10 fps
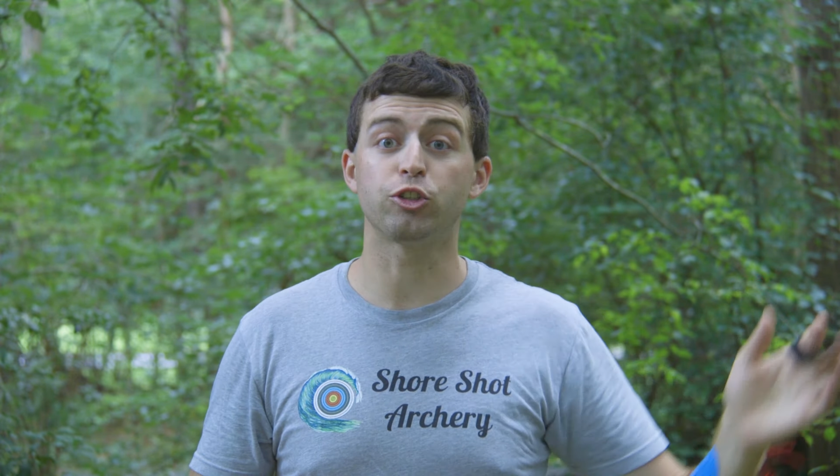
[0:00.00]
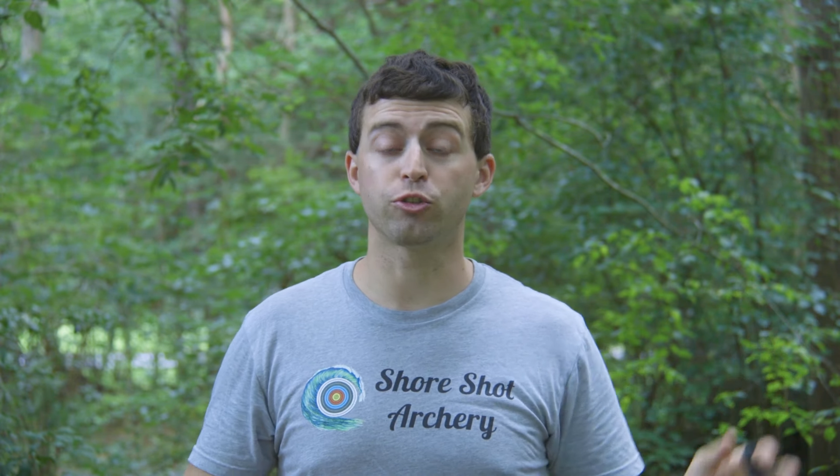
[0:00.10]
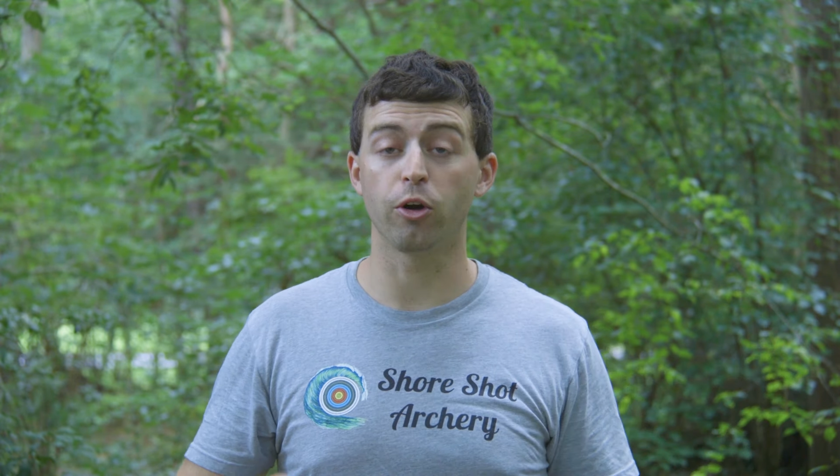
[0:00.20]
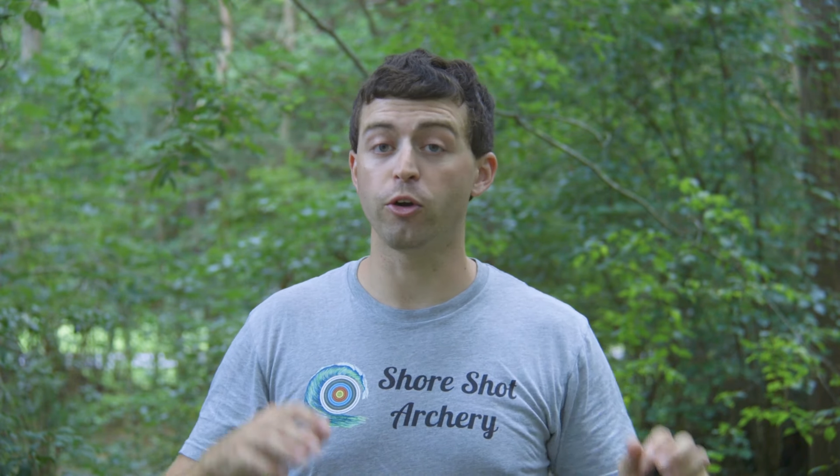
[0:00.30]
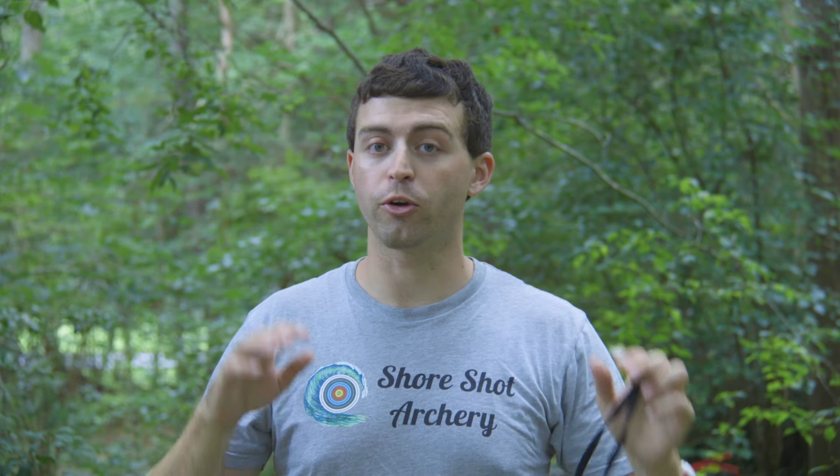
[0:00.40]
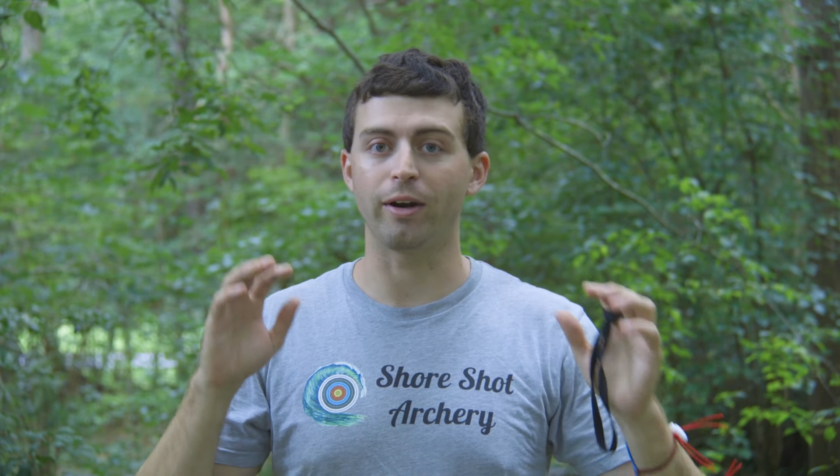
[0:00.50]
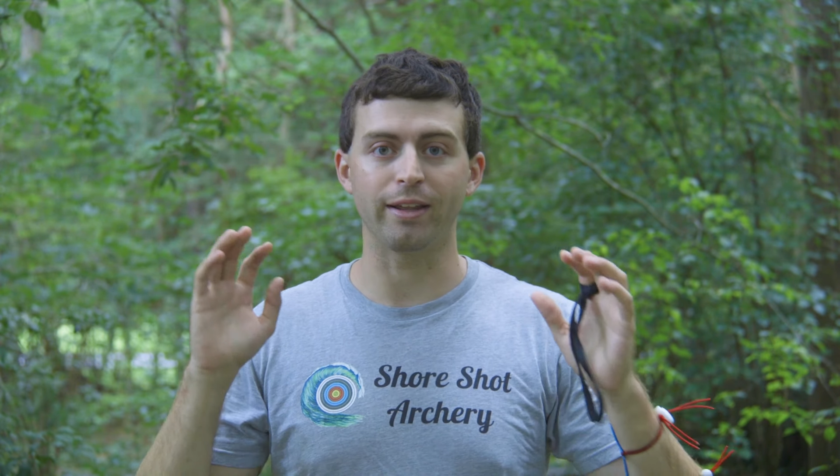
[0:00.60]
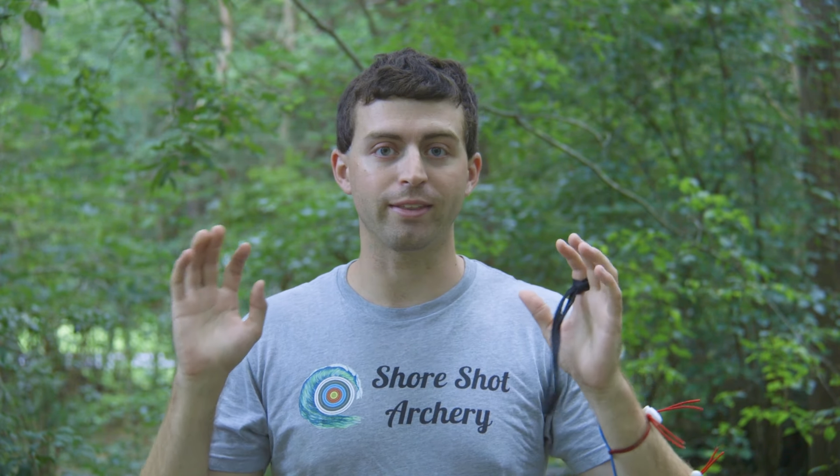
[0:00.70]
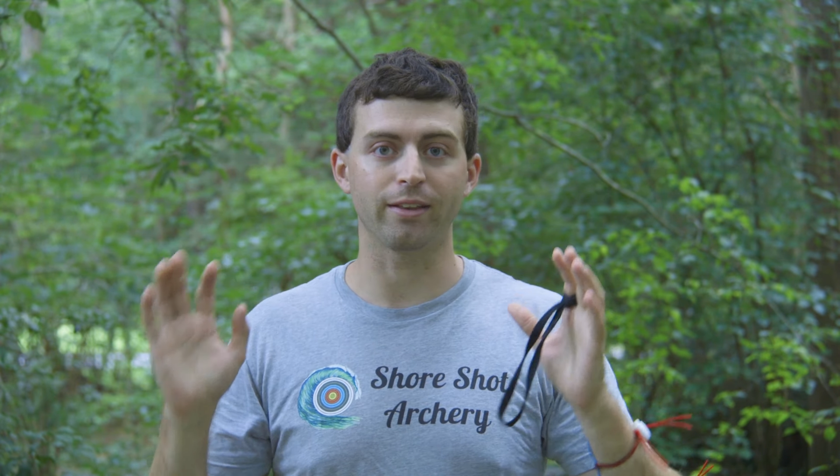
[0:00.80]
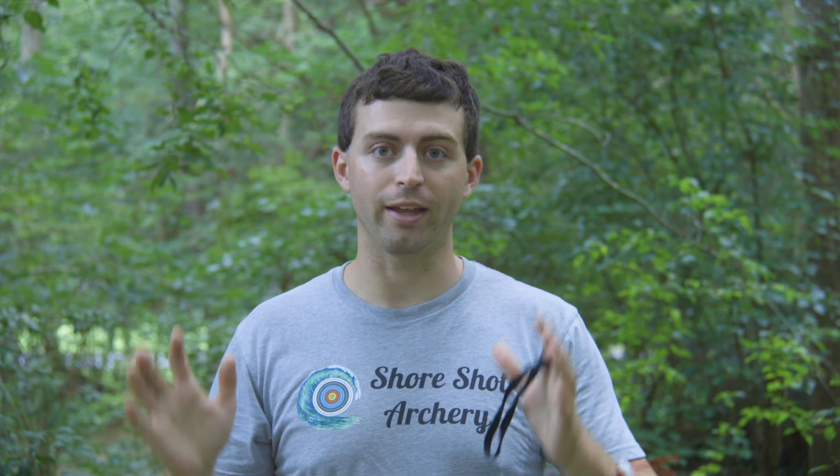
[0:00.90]
stroke or
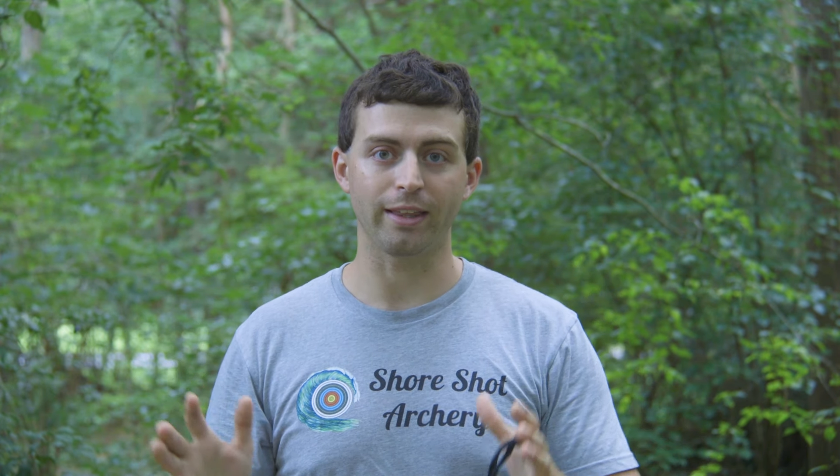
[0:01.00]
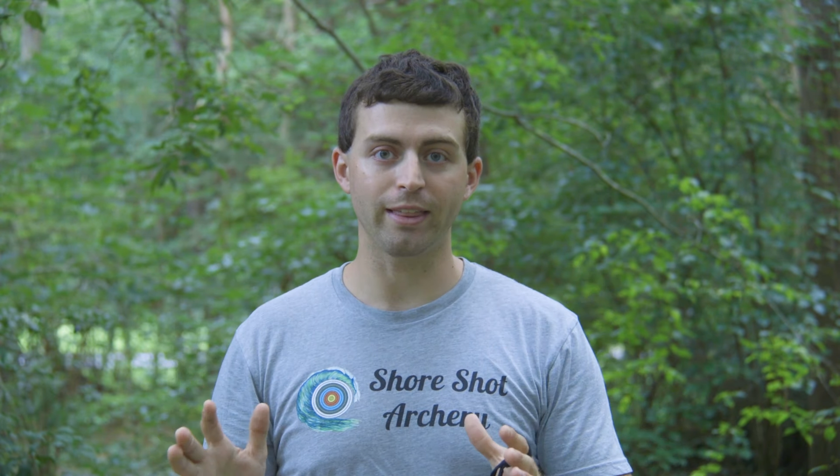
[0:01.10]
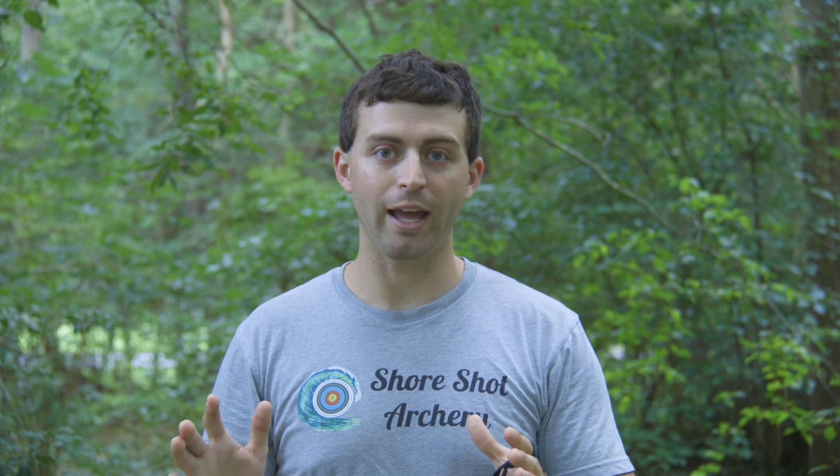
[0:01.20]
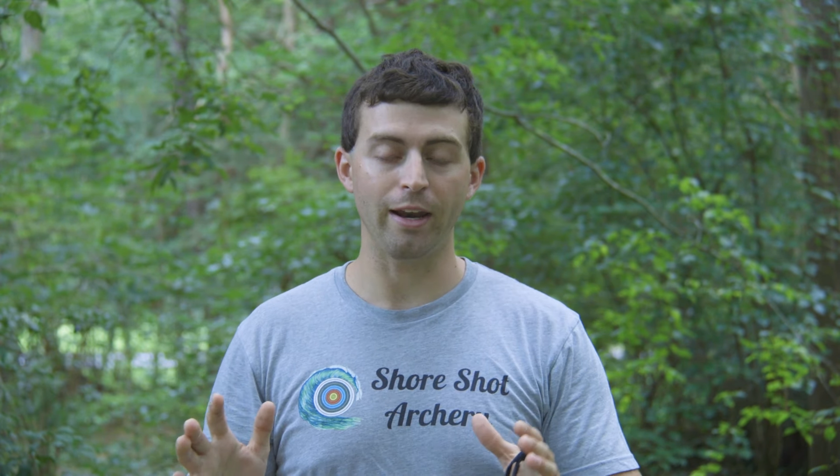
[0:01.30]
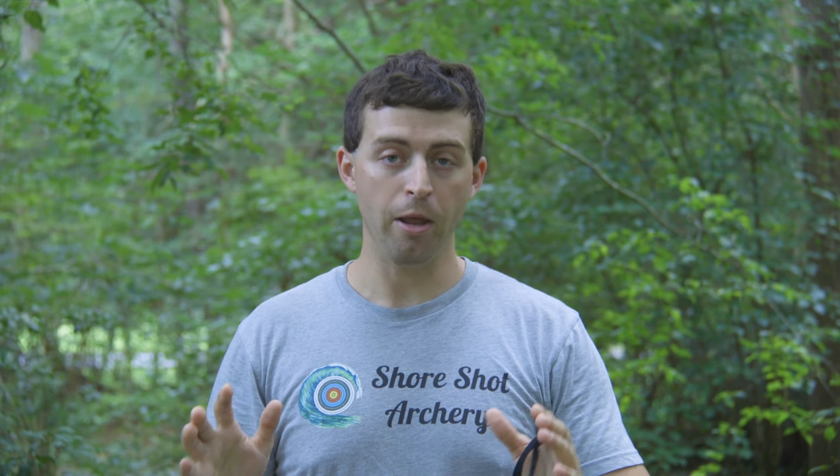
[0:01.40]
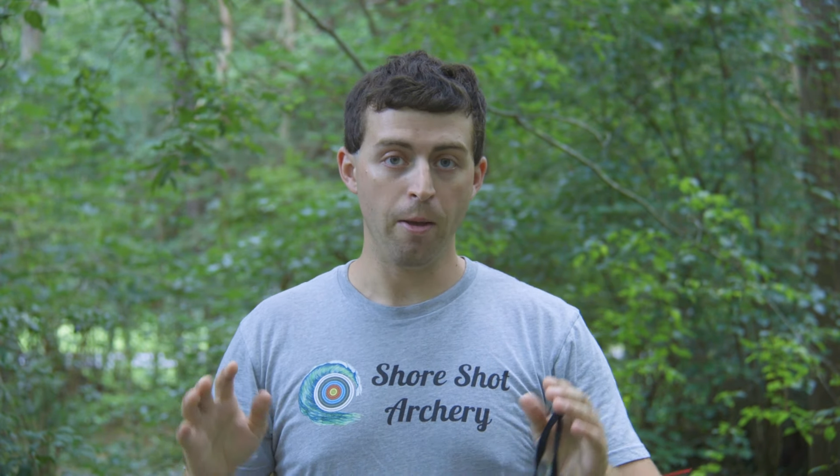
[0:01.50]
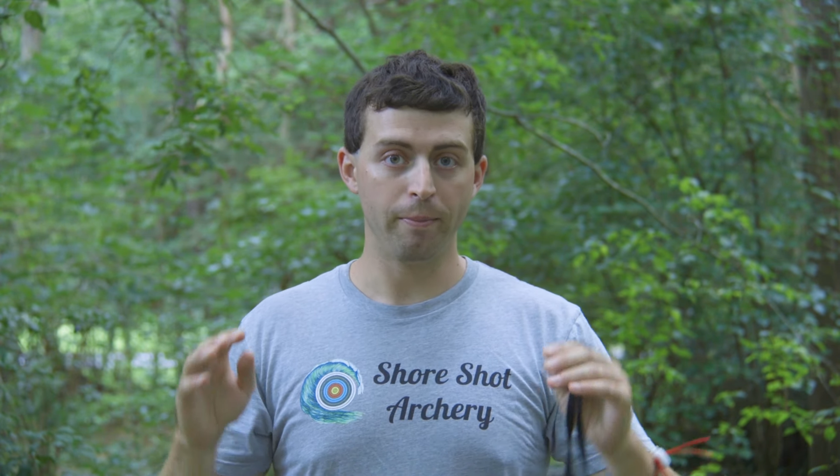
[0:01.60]
anything like that